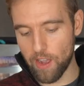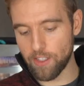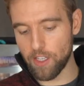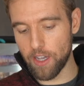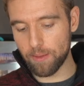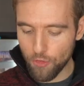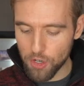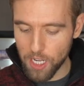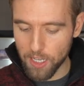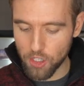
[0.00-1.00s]
I'd say for
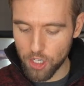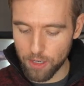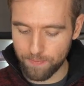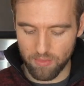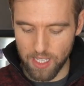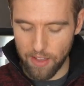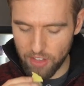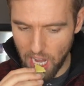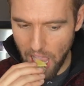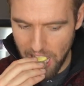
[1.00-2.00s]
texture, 7,